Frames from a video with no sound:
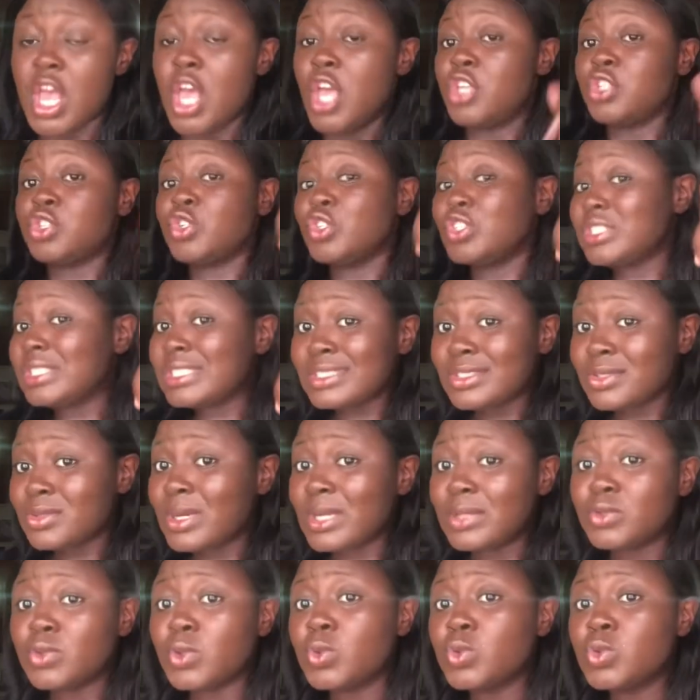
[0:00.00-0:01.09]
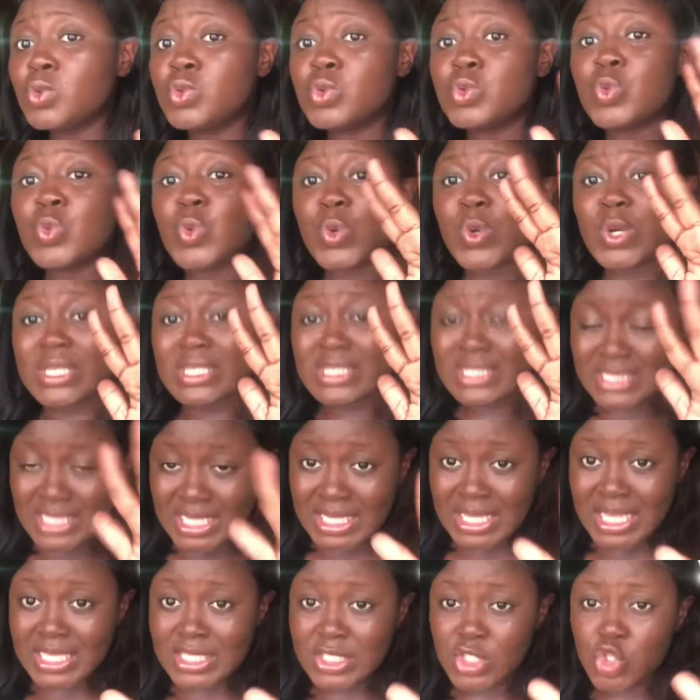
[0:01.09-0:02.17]
So this one, don't go and say
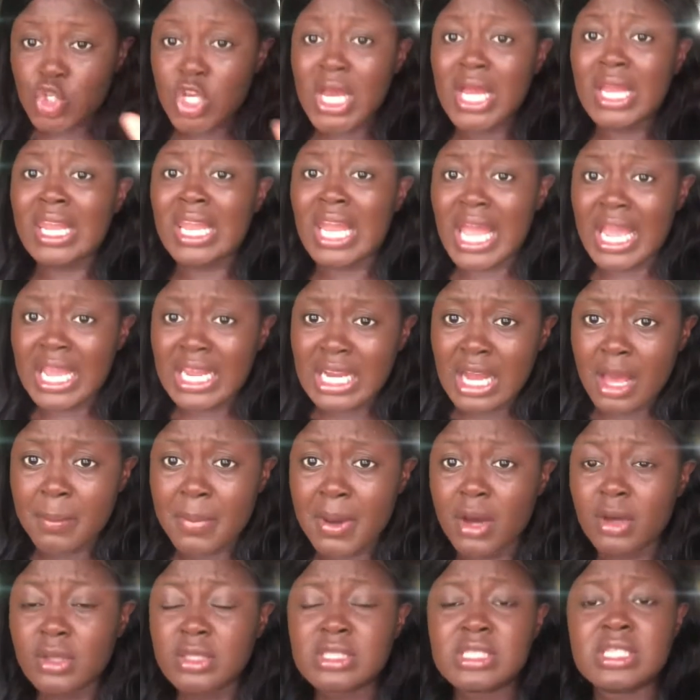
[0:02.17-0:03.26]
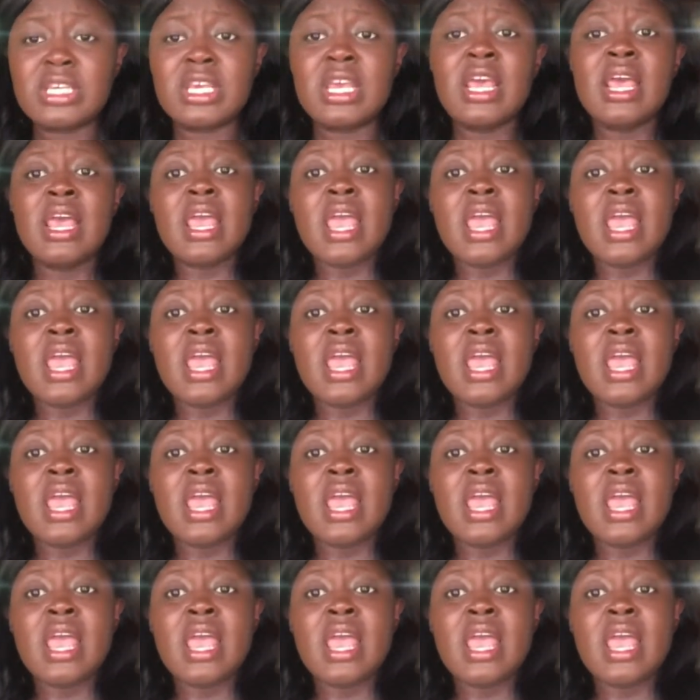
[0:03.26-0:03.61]
that you are lying about it.